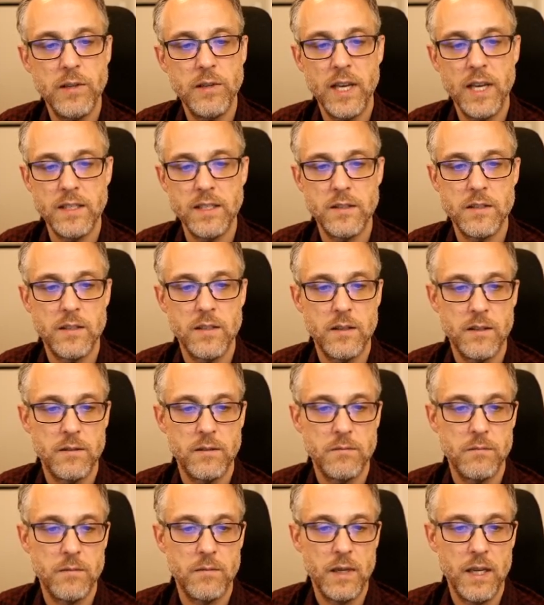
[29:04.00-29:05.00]
gets,
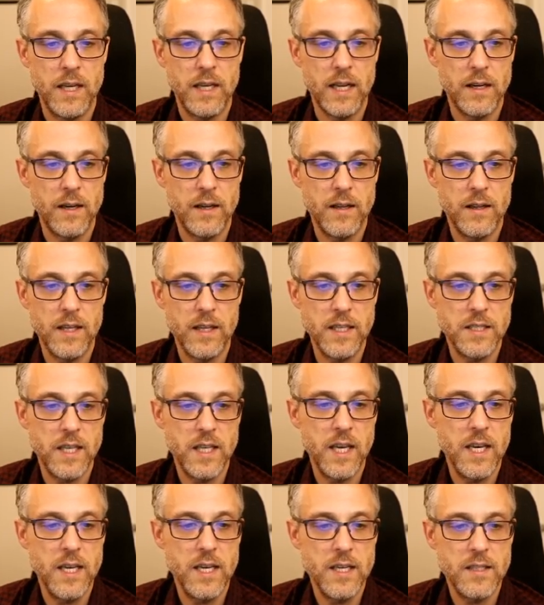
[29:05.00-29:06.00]
again, these
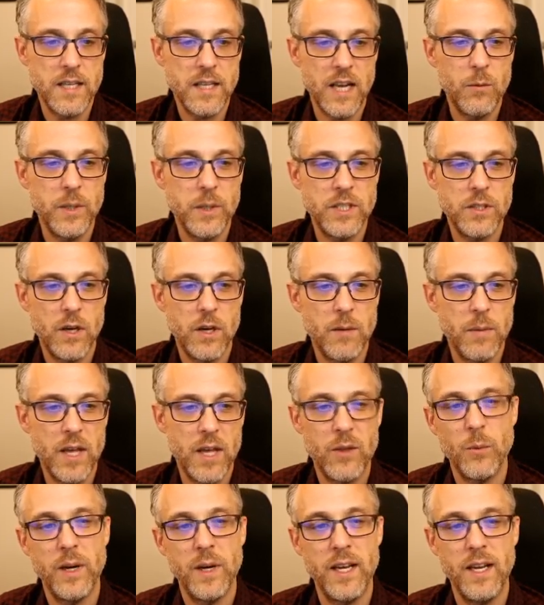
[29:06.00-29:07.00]
keys, and we saw, by
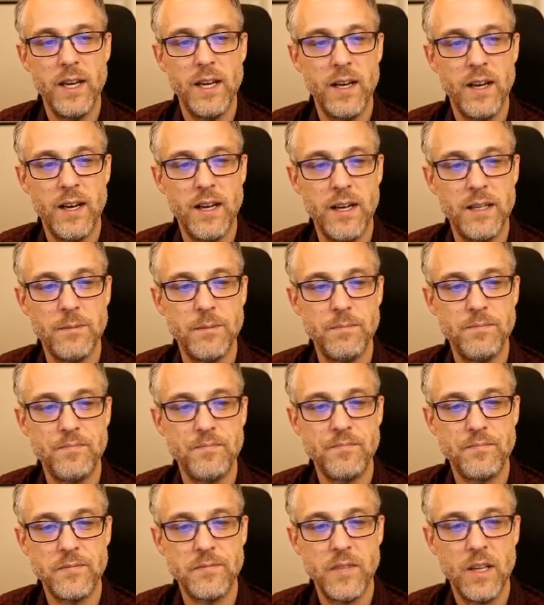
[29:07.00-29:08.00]
the way,
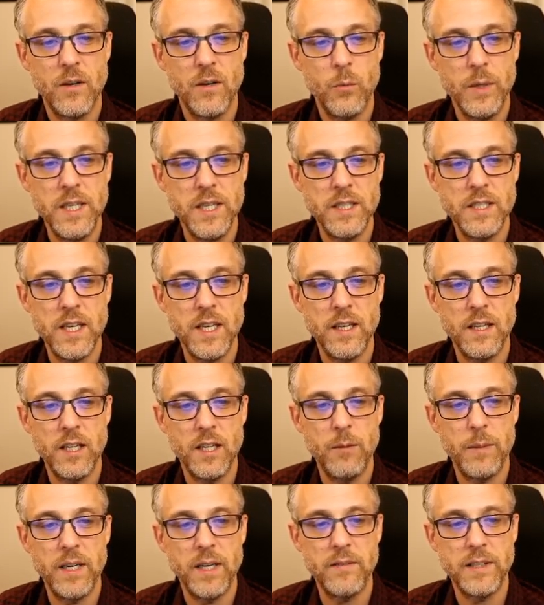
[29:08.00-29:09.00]
we did see a
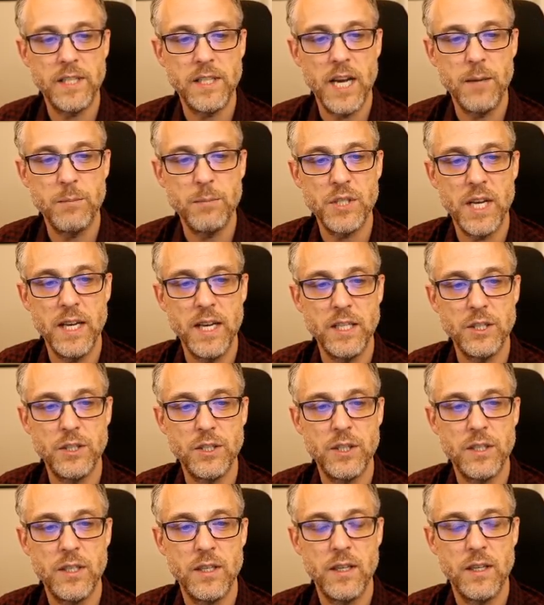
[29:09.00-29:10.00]
little bit of a type
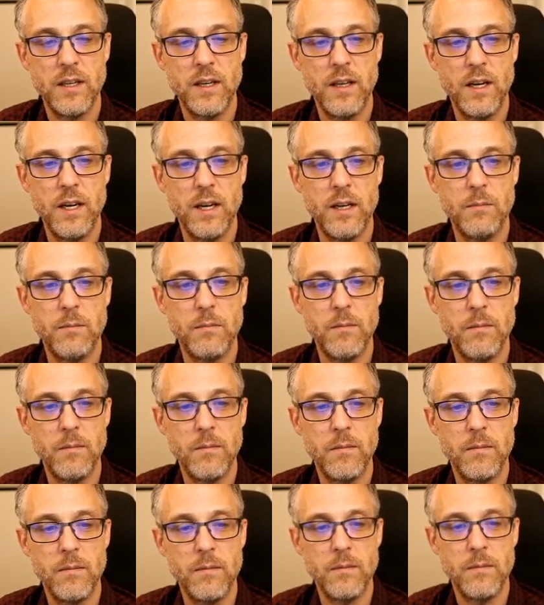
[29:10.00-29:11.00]
change.
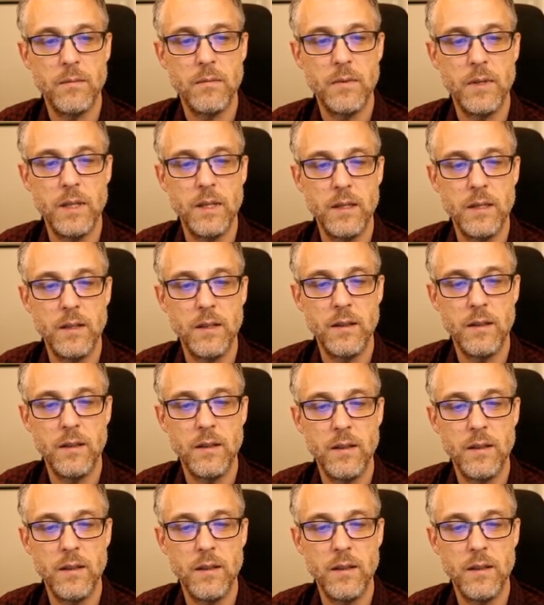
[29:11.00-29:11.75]
The